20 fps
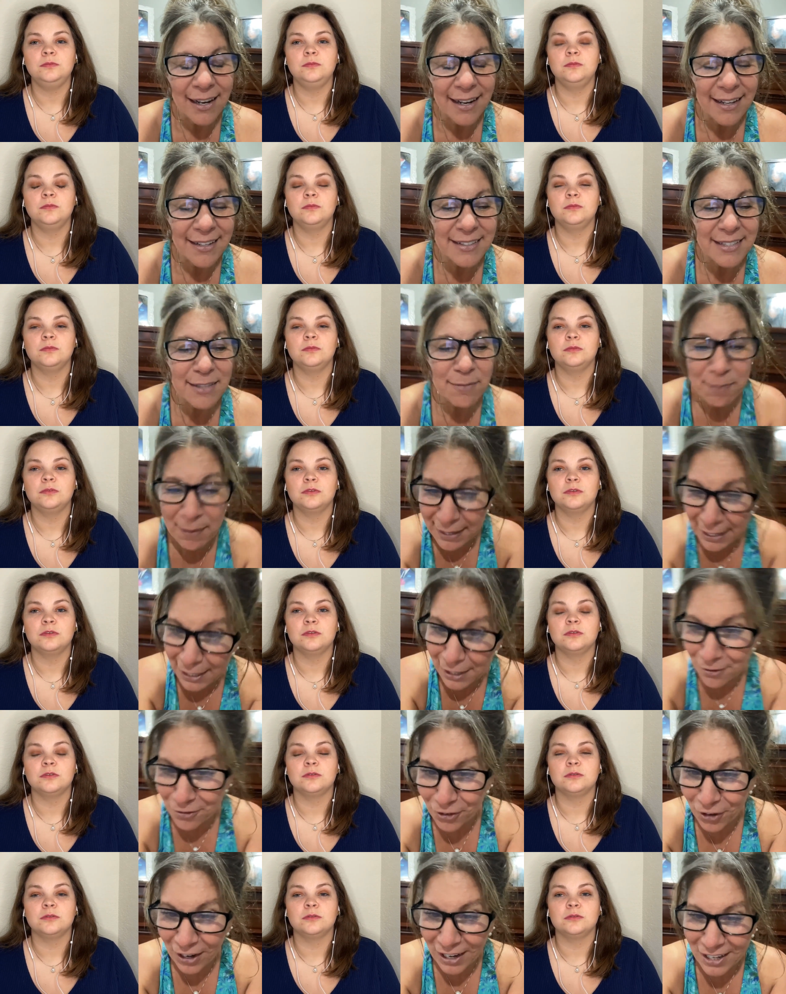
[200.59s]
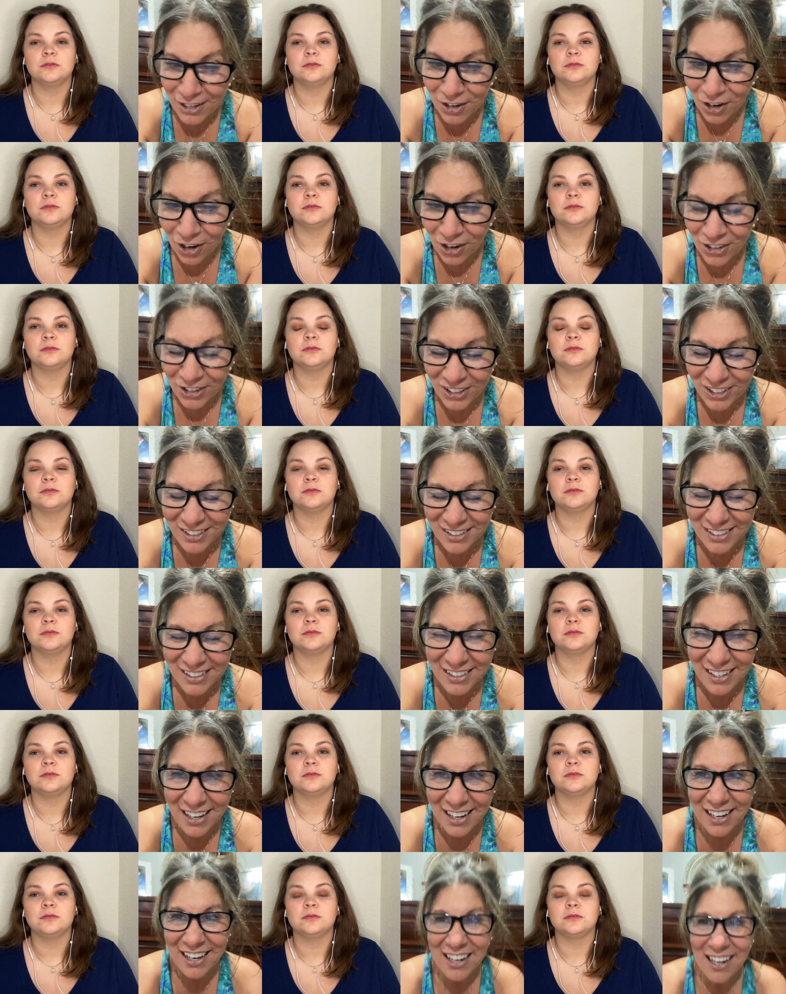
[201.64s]
Speaker 1: And speaking of granddaughters,
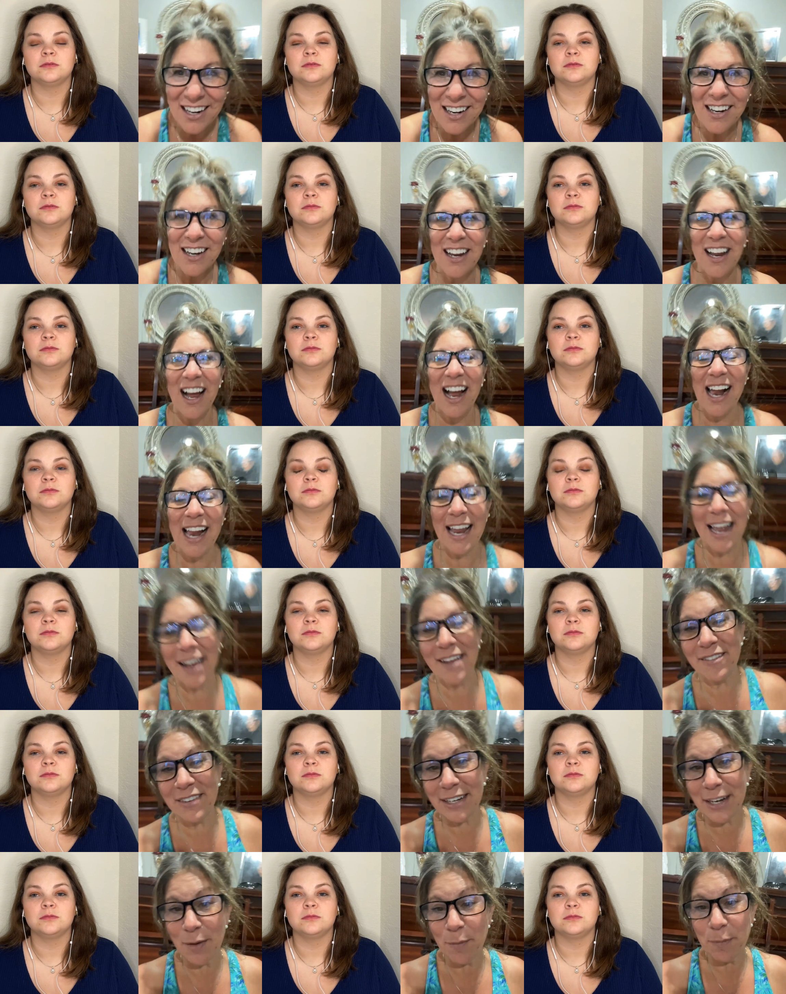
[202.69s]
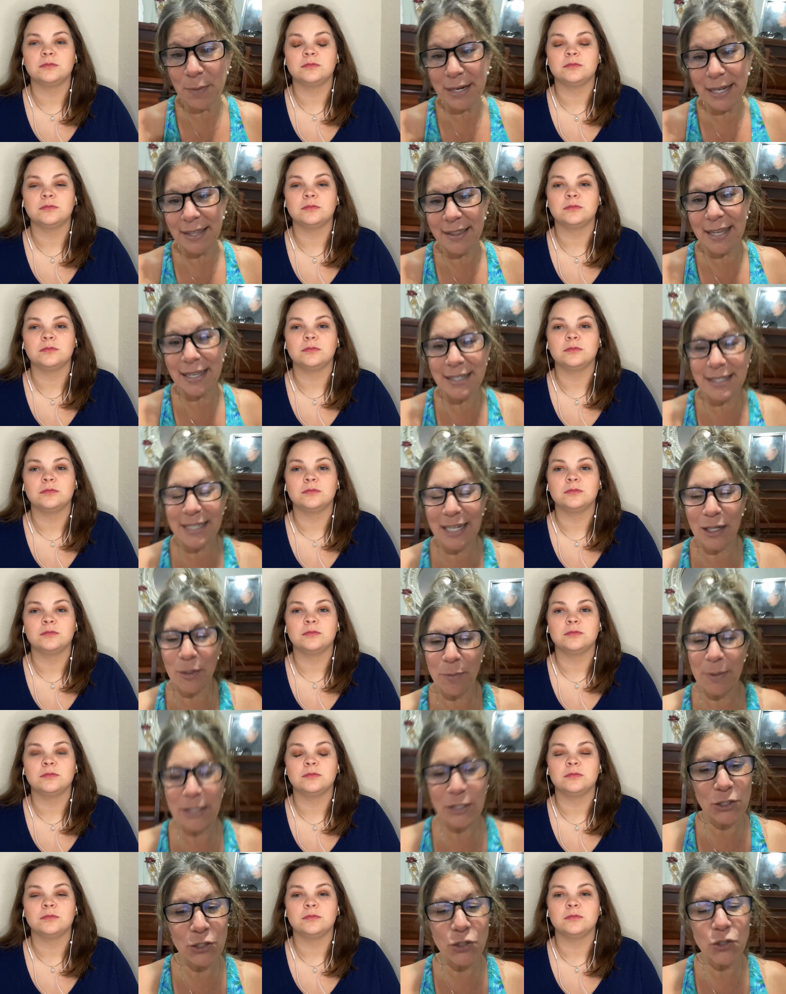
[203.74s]
uh, I have a company that
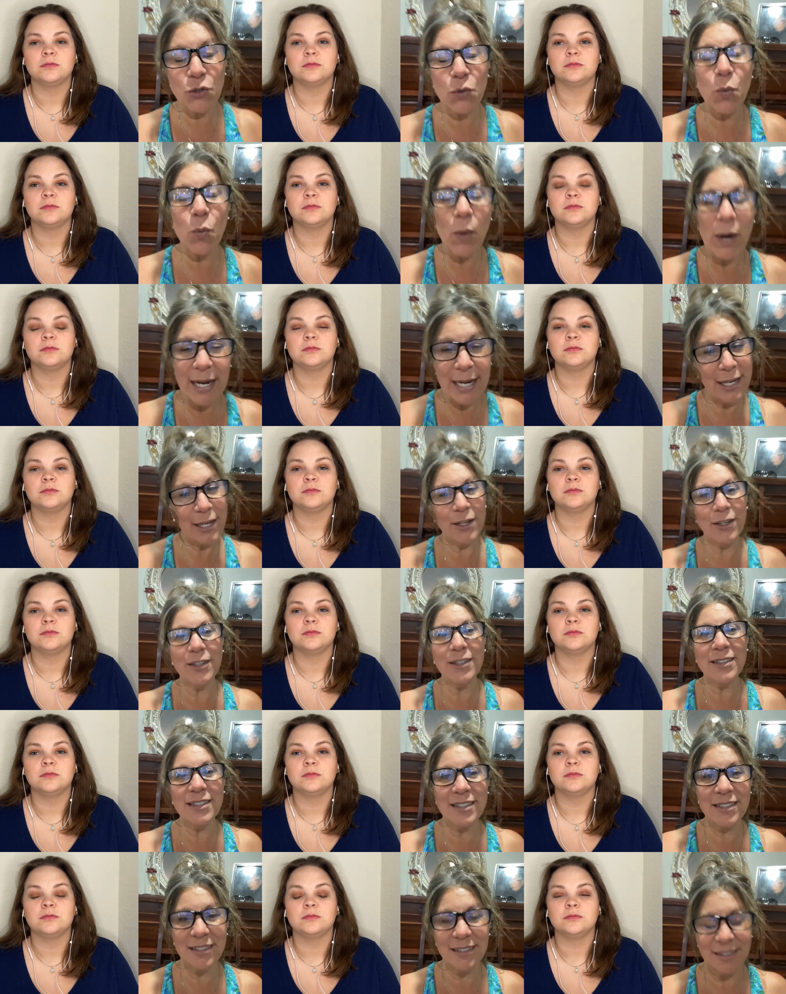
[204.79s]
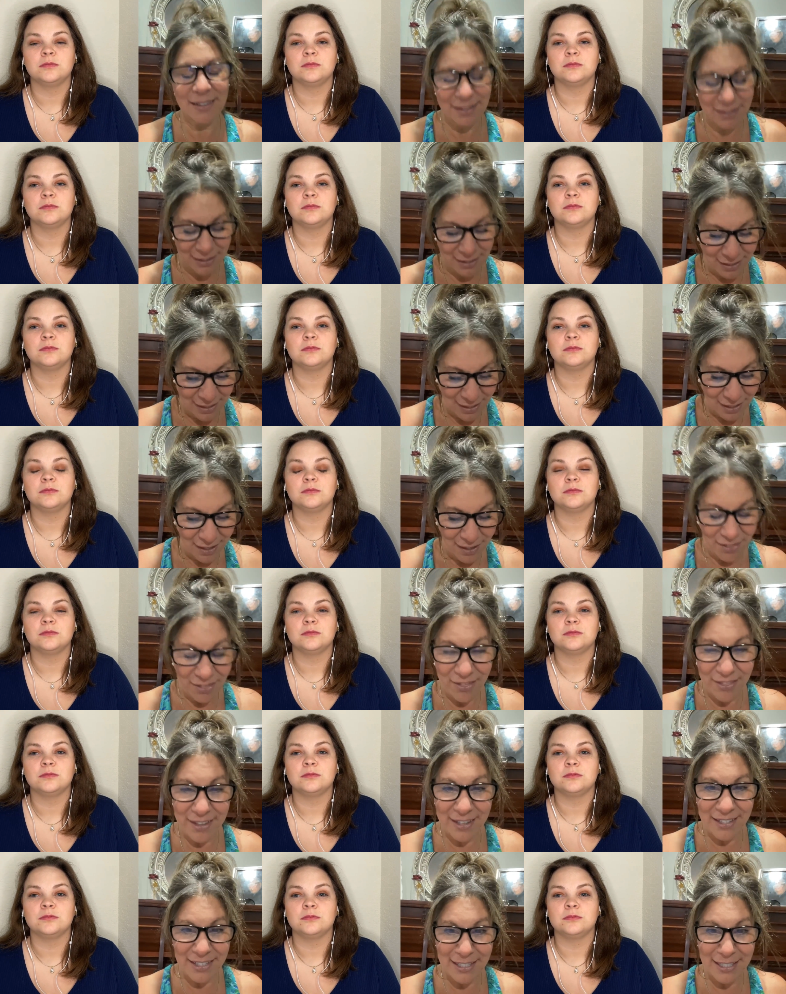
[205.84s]
celebrates 20 years
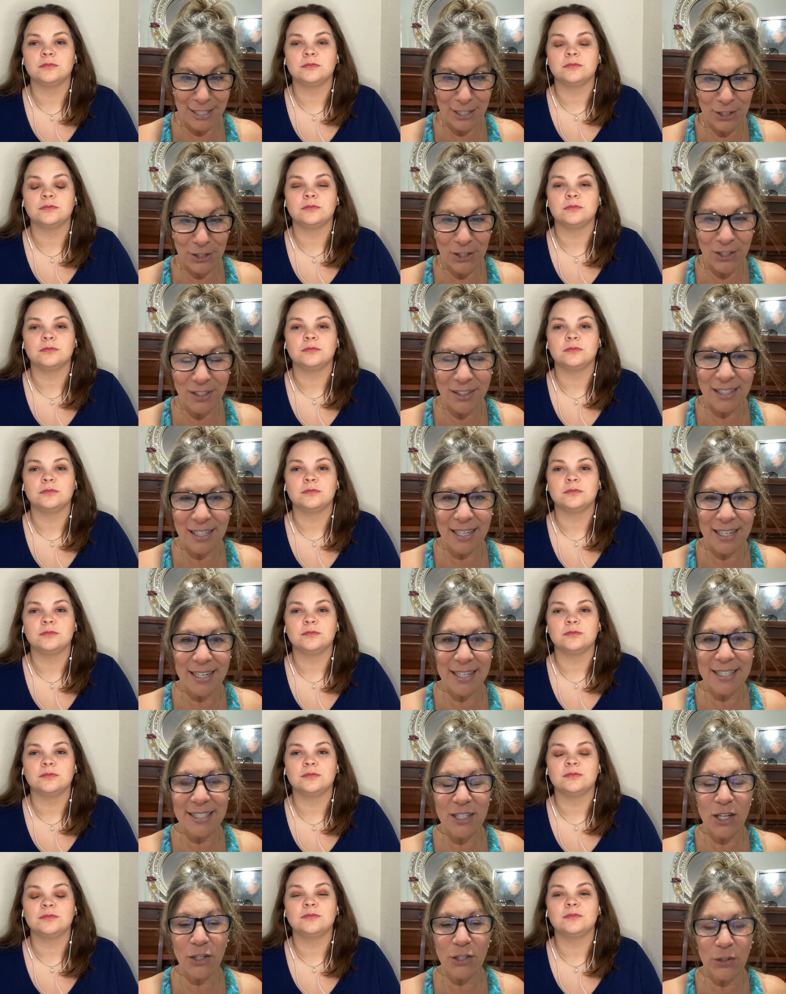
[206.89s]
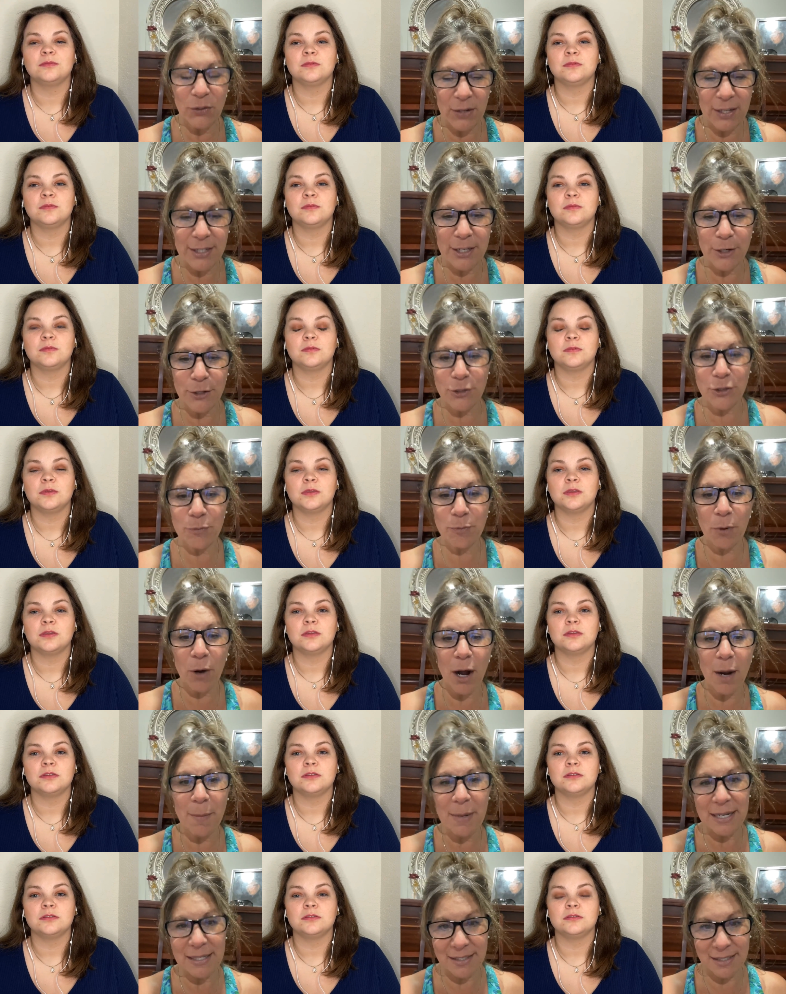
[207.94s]
this year, and it's called A Granddaughter's
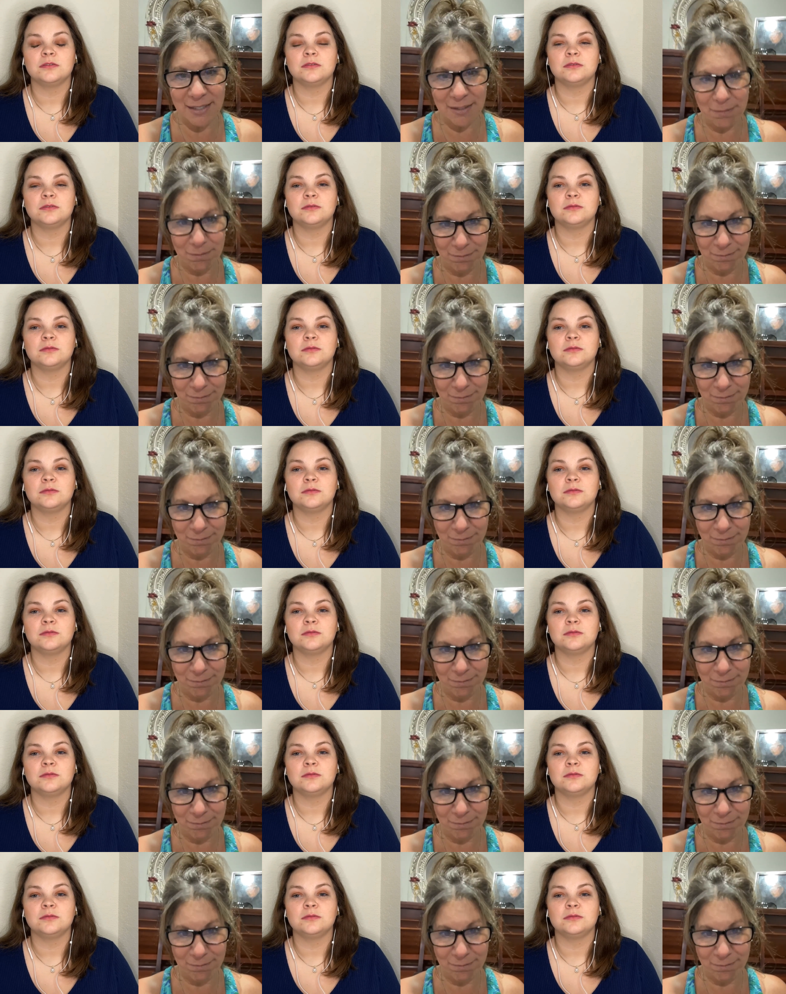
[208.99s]
Promise.